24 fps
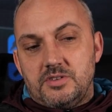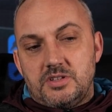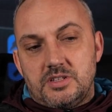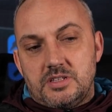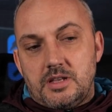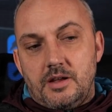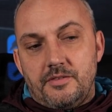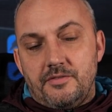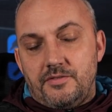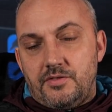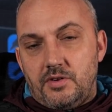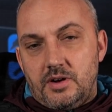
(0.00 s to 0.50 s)
I just
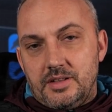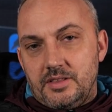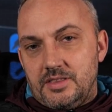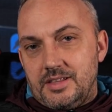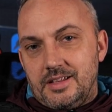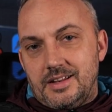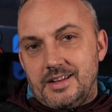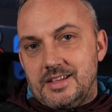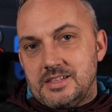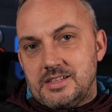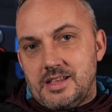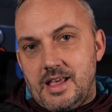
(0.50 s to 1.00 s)
don't find,
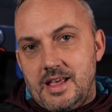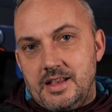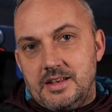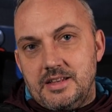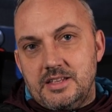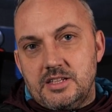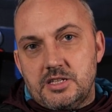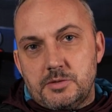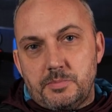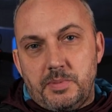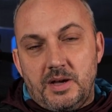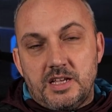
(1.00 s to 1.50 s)
think there's
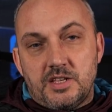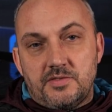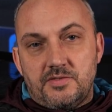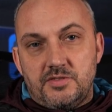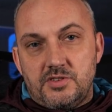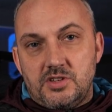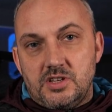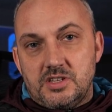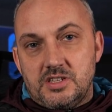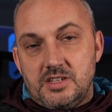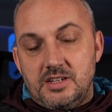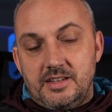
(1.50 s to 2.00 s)
any space for
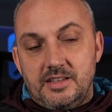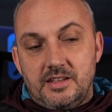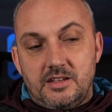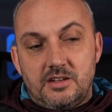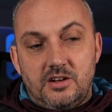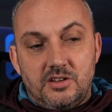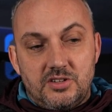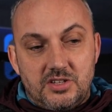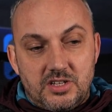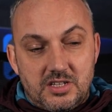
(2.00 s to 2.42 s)
Jesse Lingard.